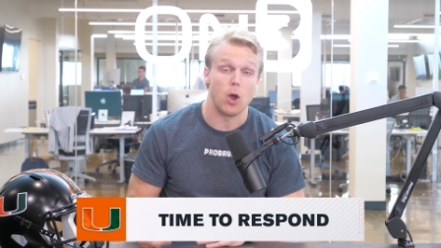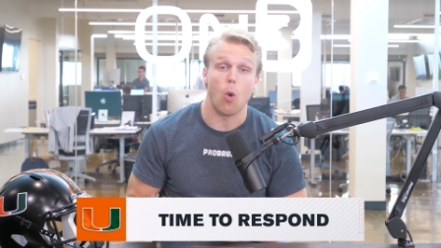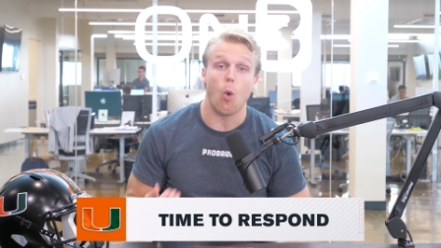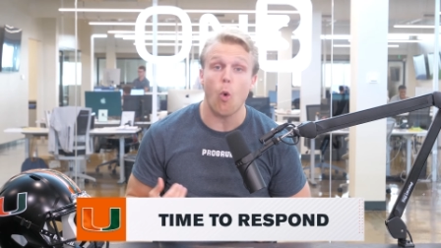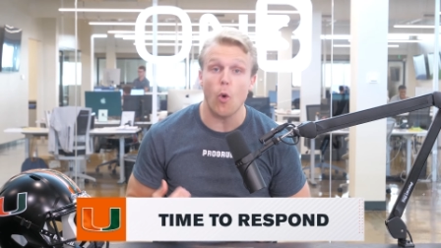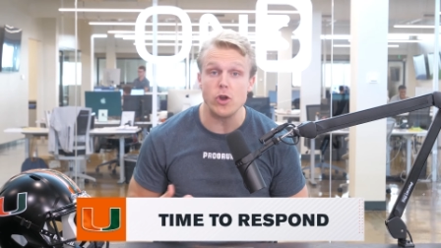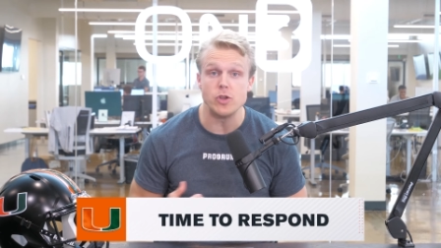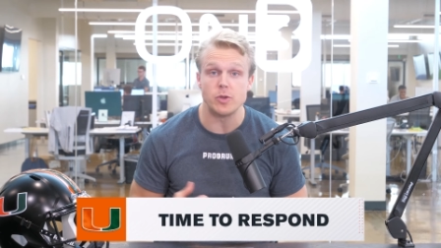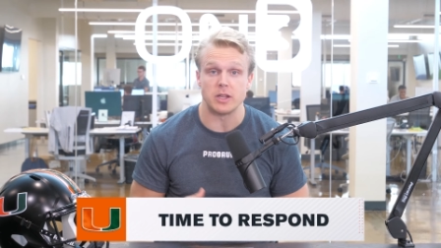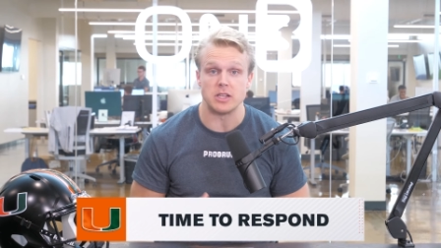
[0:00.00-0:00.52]

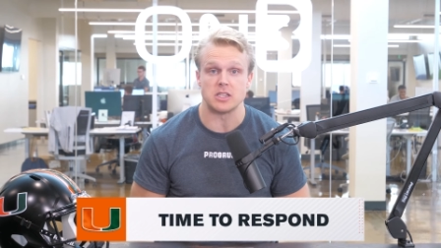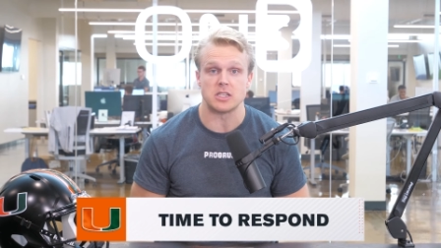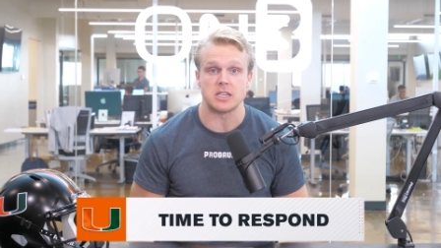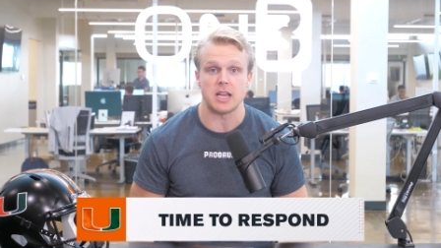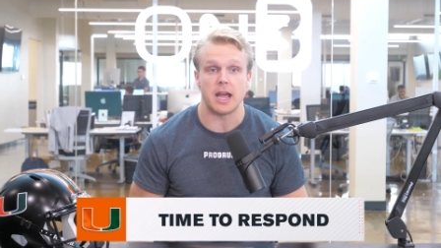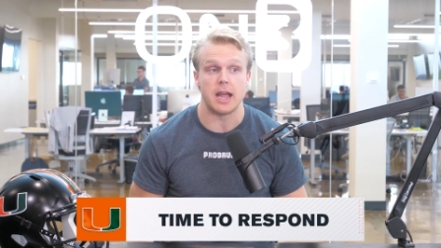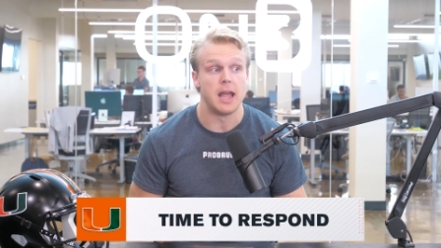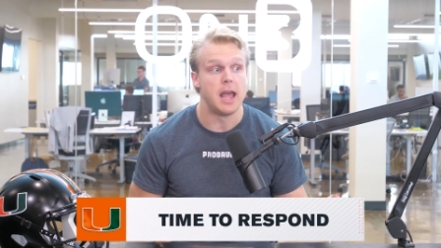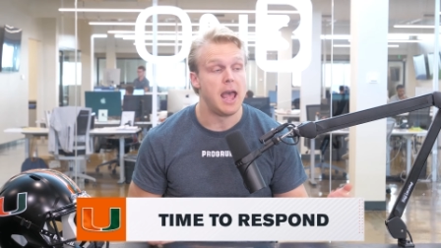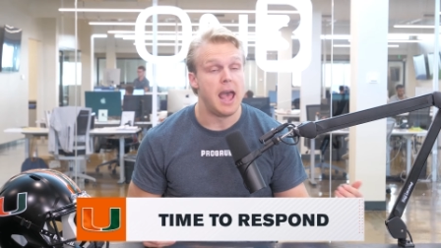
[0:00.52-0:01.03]
Or you can
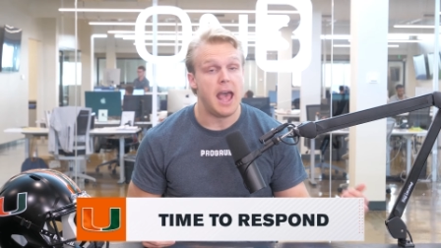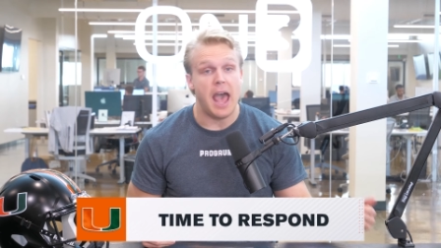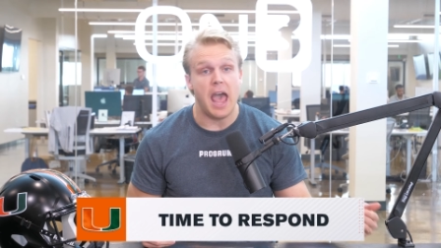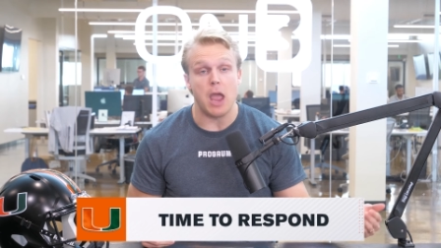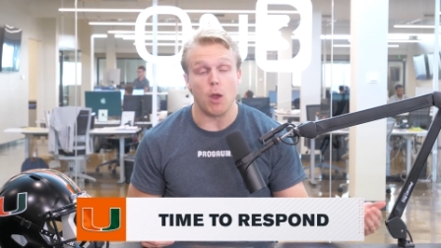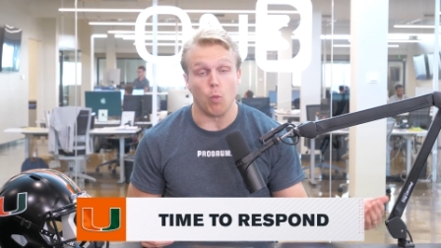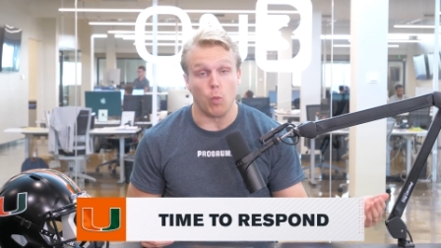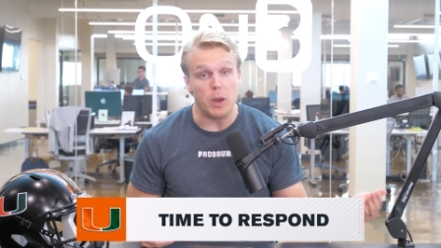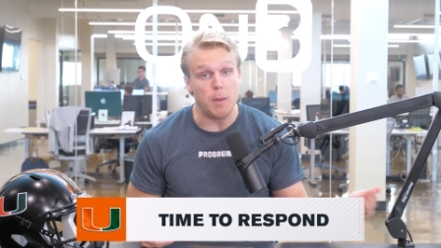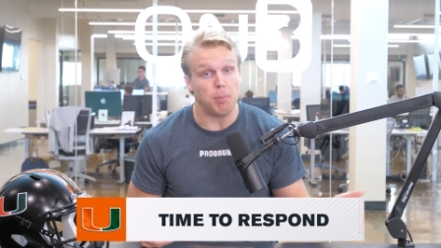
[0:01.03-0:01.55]
say, hey,
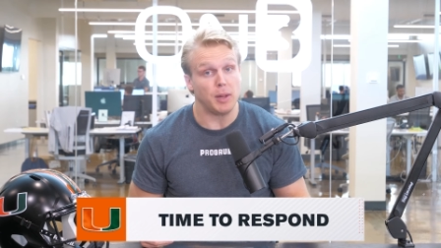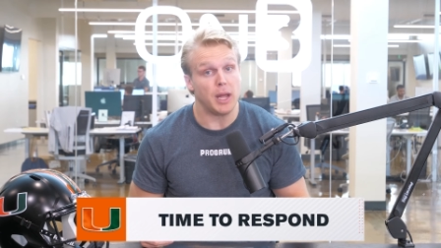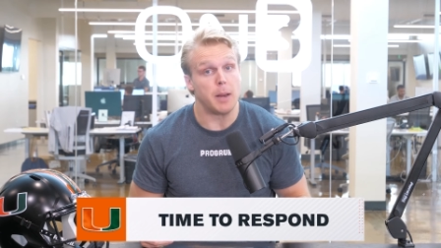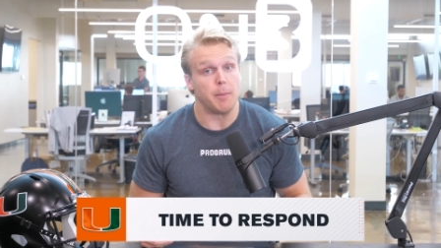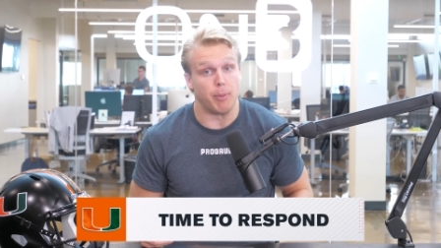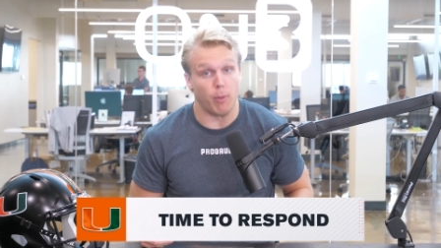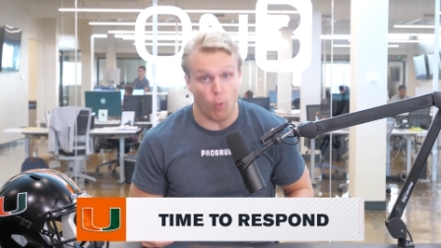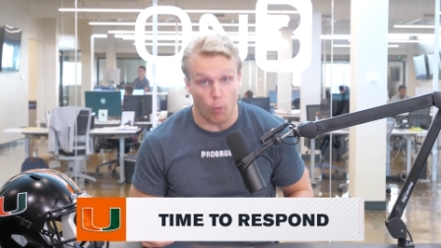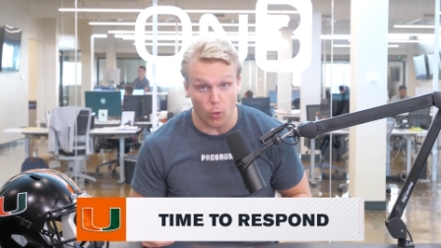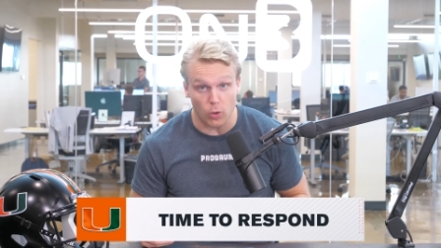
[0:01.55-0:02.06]
we played
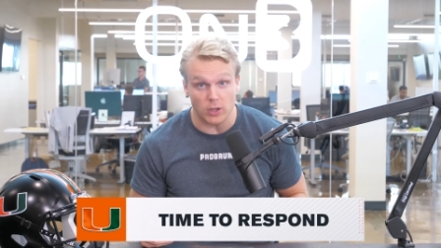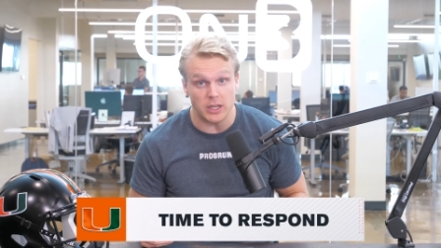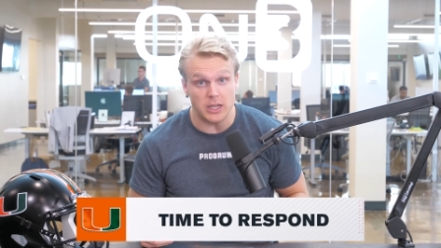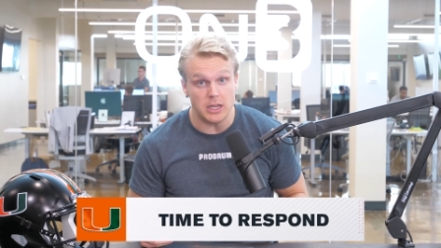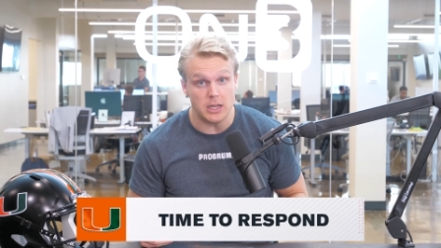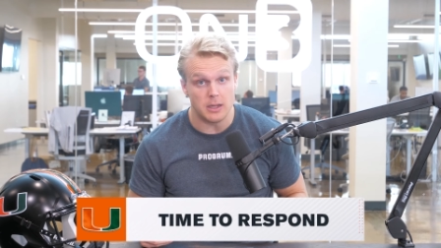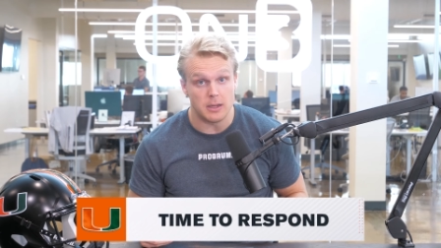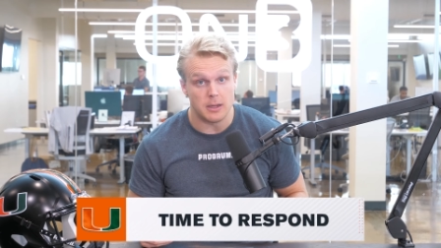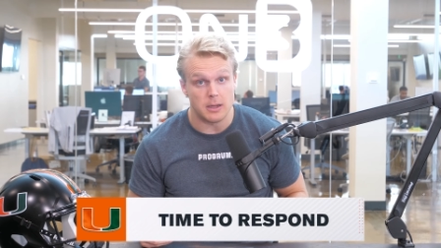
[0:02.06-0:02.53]
poorly.